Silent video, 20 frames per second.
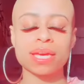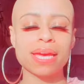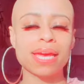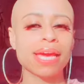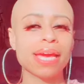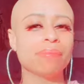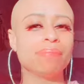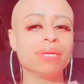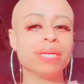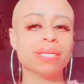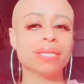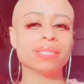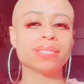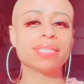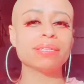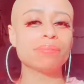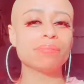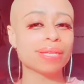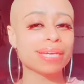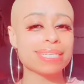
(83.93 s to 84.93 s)
It could be your
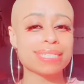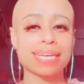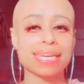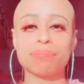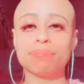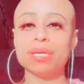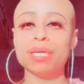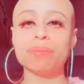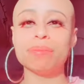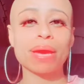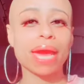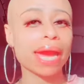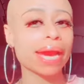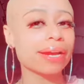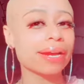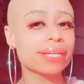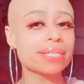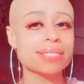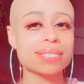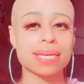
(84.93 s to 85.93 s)
siblings. It could be your
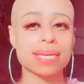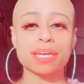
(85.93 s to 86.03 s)
parents.